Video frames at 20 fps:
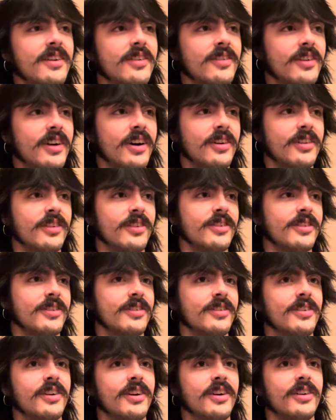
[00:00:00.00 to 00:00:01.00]
how
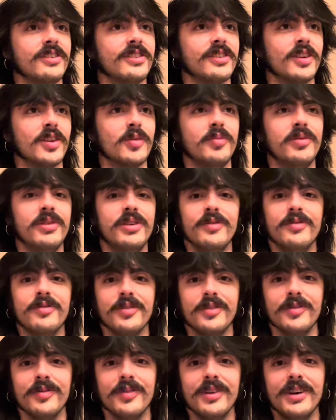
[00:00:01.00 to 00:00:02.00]
it's gonna be
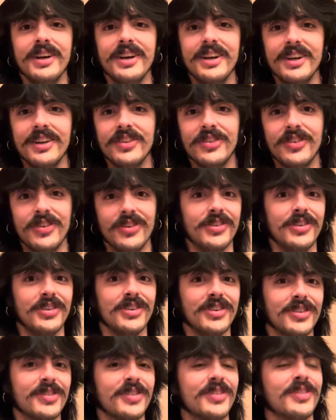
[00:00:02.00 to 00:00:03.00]
from 2
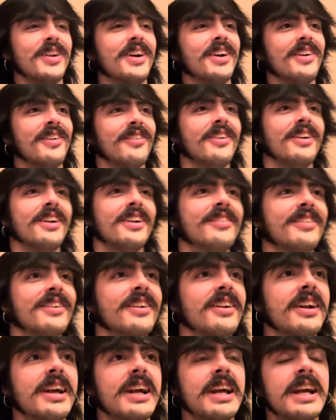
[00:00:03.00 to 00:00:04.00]
years from now or
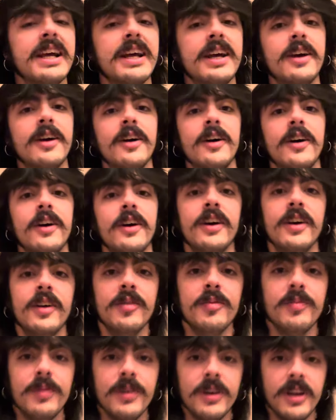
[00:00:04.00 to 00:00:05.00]
whatever.
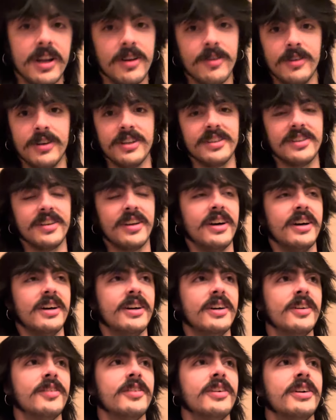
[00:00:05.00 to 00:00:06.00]
But anyways,
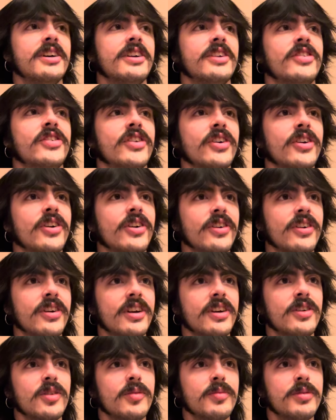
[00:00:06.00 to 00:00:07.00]
so
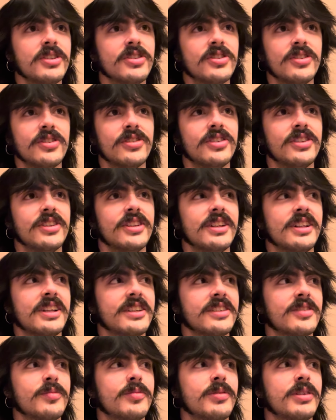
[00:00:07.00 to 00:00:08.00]
we'll be introducing the
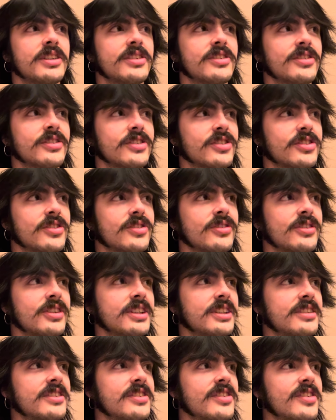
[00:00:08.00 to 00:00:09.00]
lesson plan to the
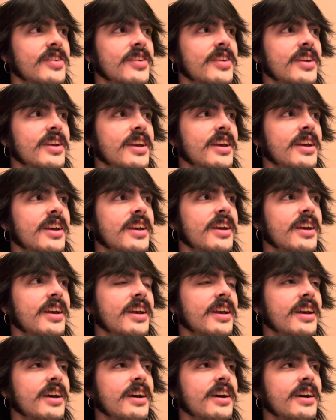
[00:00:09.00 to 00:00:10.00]
students,
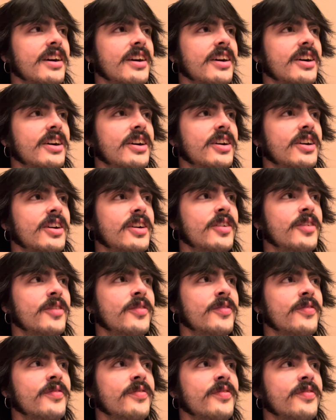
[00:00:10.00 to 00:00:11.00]

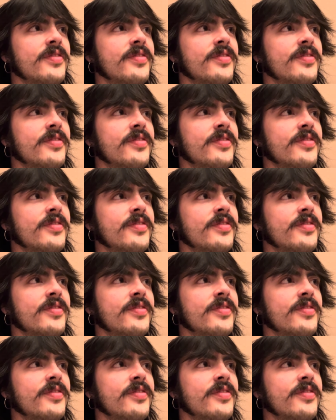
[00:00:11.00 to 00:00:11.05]
and